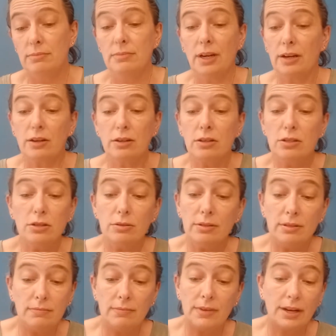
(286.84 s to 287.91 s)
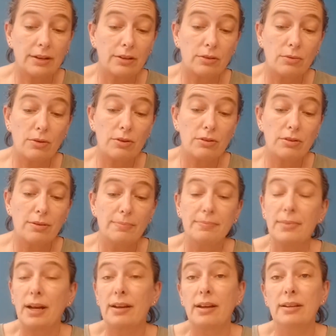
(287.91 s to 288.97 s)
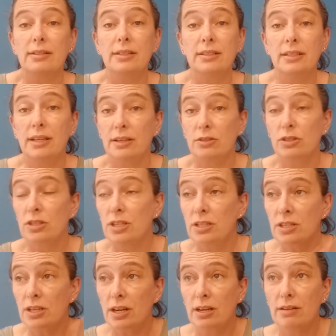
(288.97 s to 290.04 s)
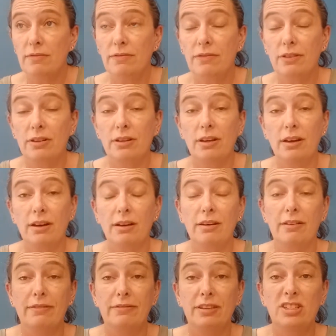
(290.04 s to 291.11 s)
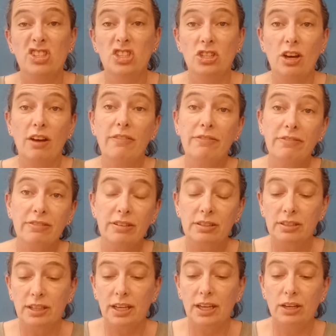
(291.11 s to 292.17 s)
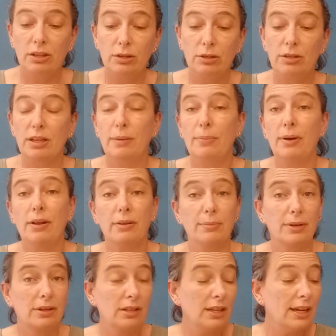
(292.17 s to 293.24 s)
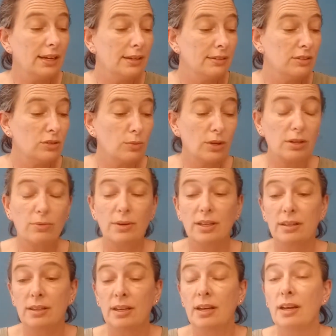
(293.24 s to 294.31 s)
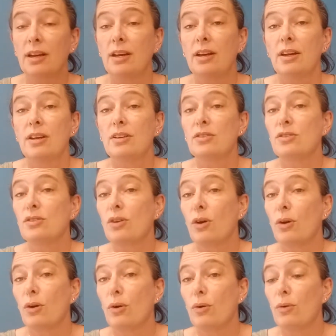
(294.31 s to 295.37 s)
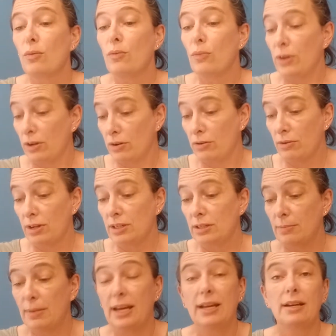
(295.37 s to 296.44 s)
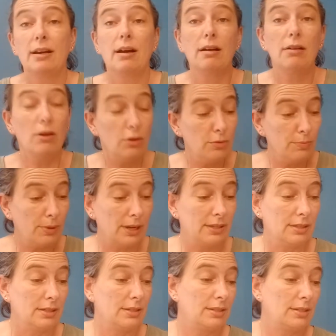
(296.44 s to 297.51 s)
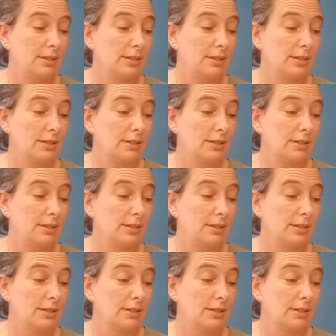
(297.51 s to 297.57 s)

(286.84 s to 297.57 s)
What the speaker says: not going to do it, not going to order them. I got an entire she shed full of stuff, including polymer clay to work with. So we are going to make our own buttons.